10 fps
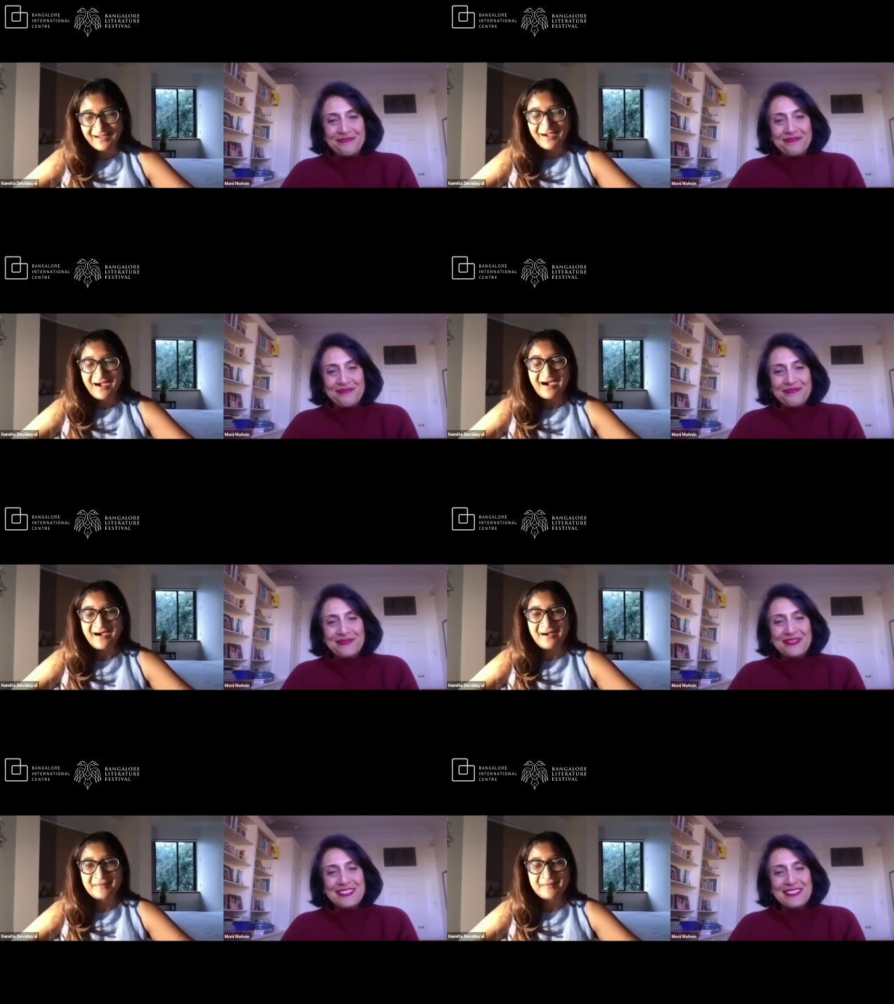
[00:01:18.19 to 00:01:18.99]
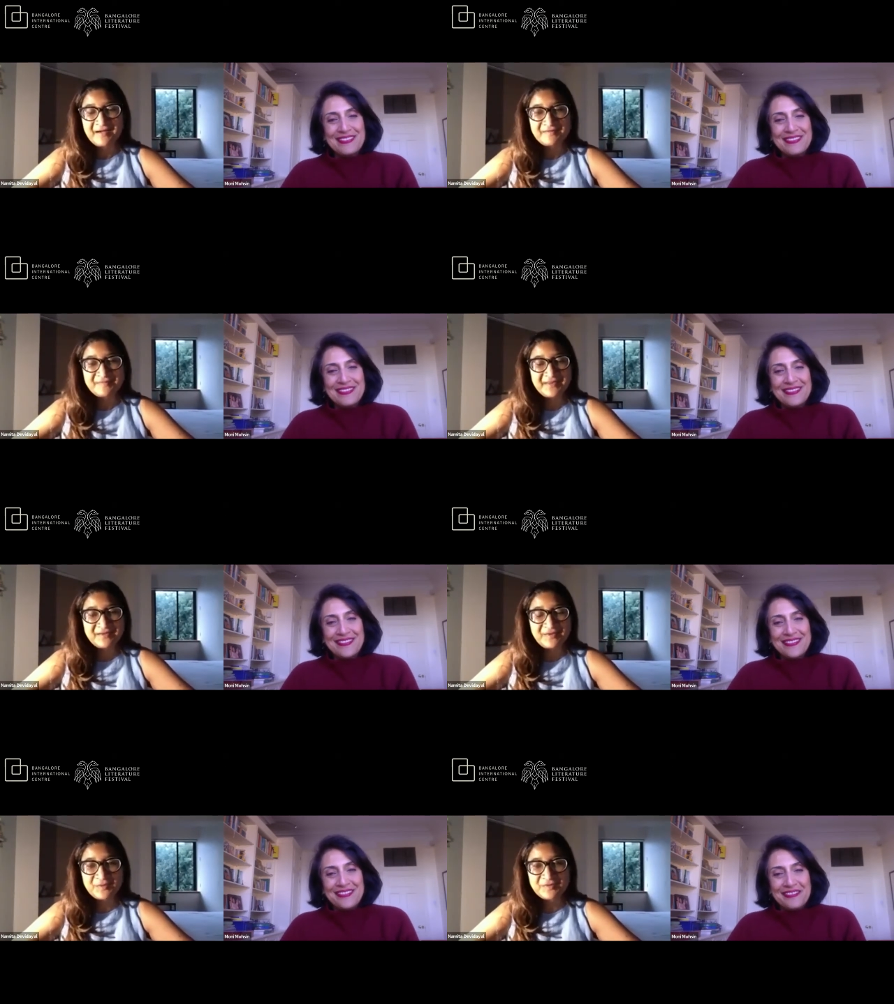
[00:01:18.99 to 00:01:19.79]
Speaker 1: Um, I've been a
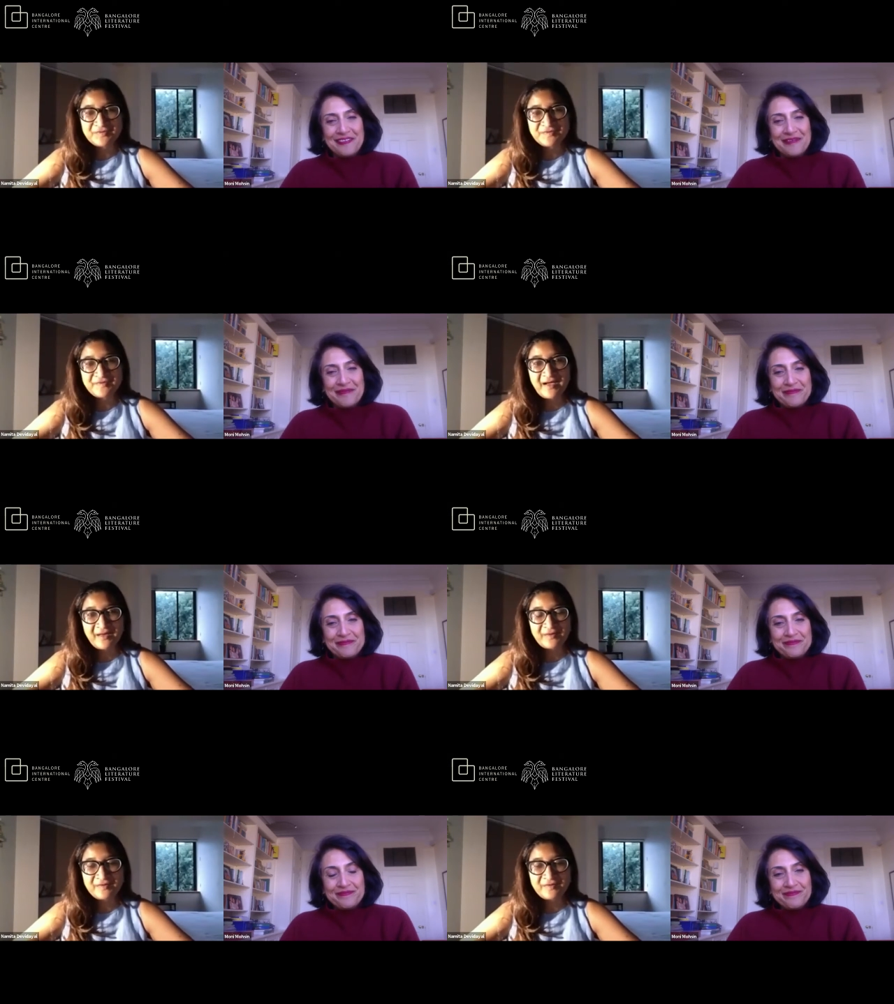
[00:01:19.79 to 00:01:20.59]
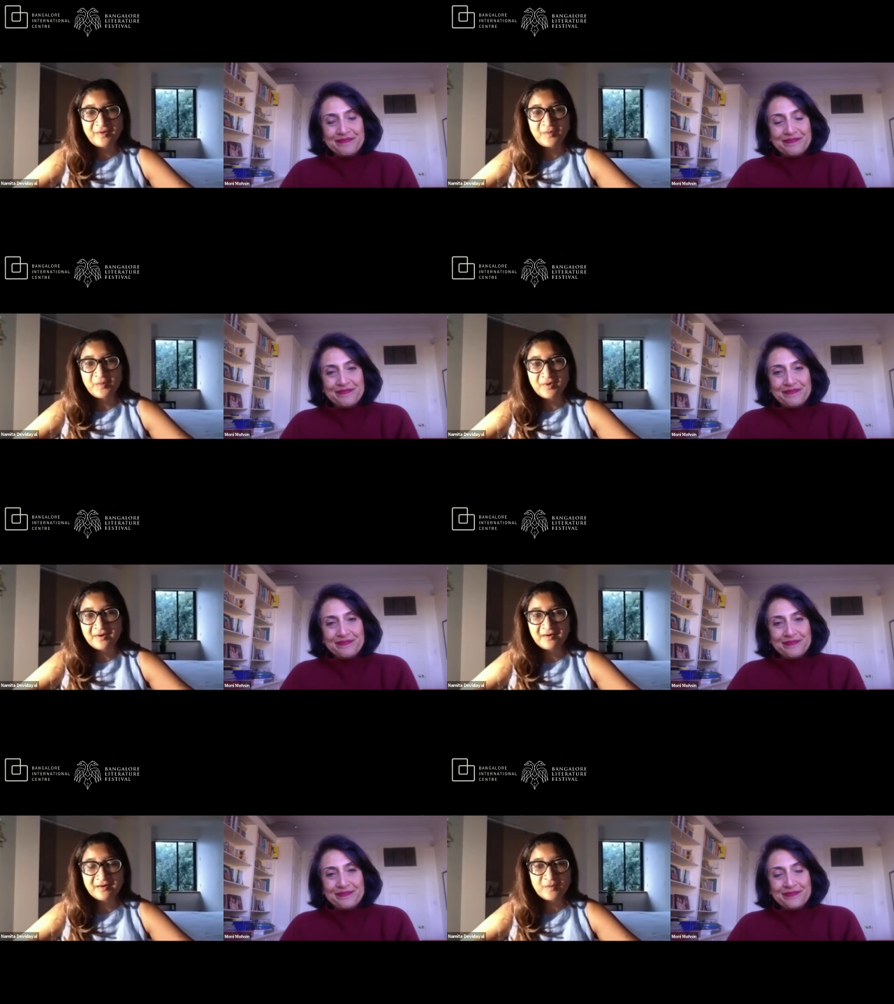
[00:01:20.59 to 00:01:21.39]
huge fan of her work
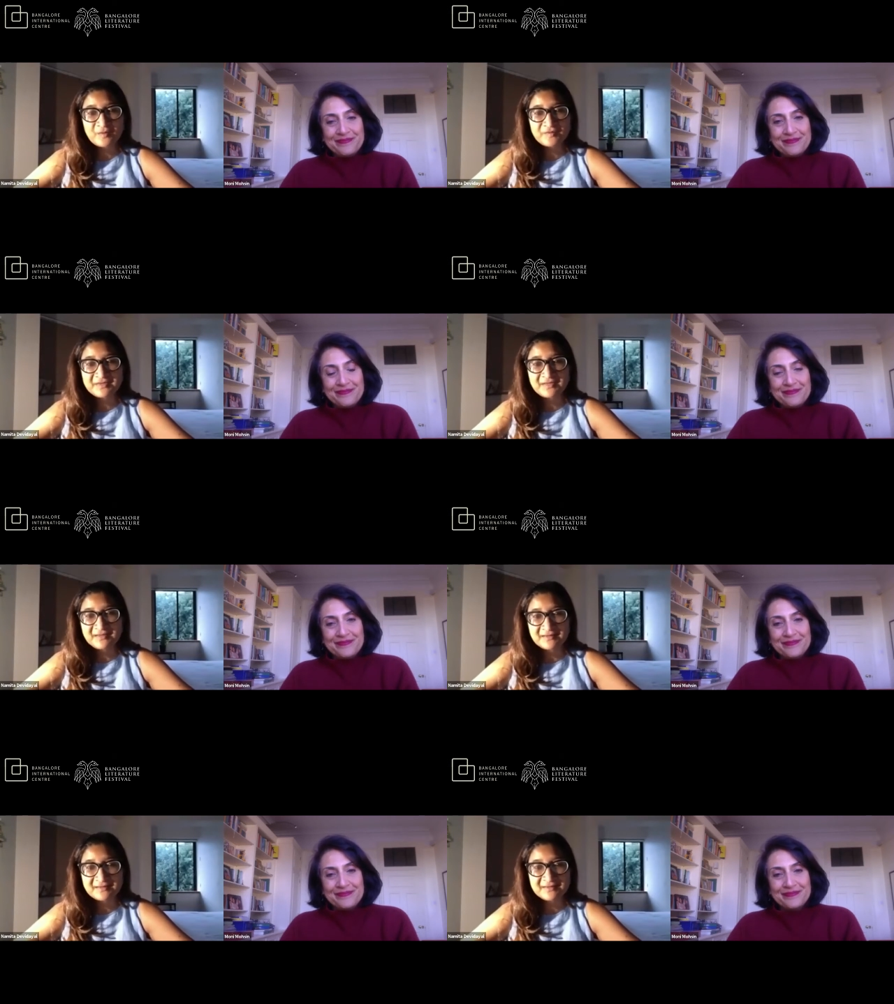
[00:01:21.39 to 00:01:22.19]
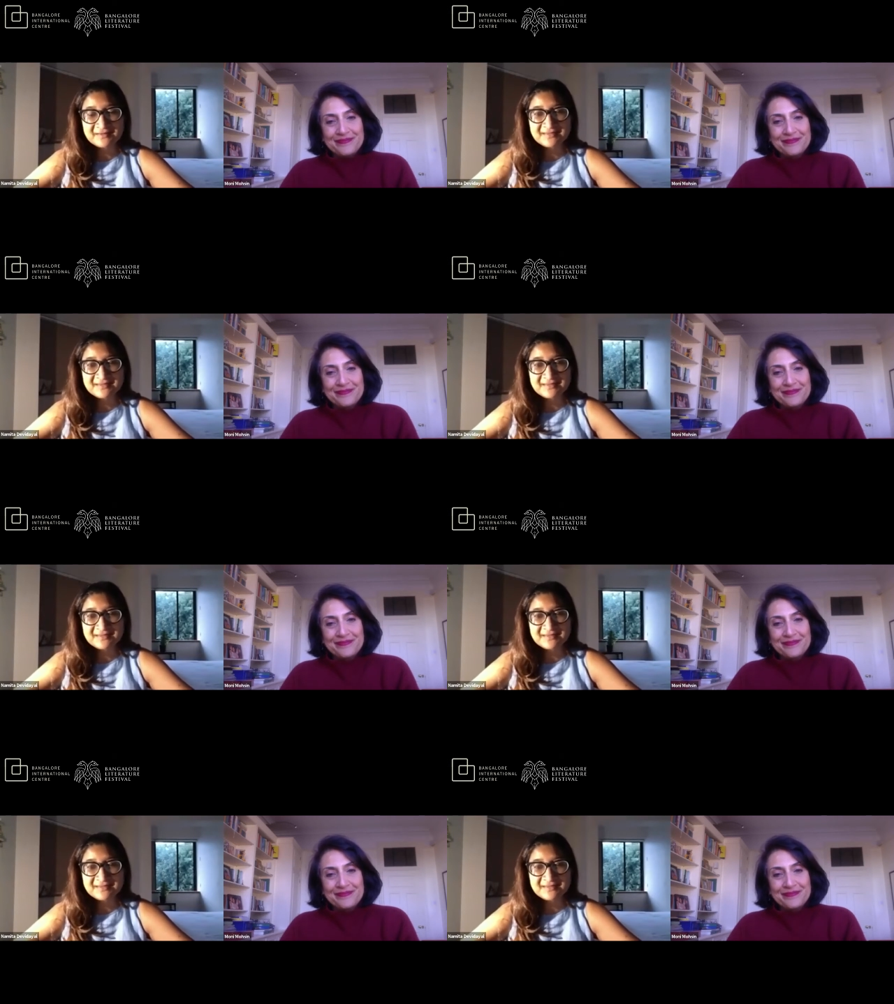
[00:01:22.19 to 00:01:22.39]
over the years,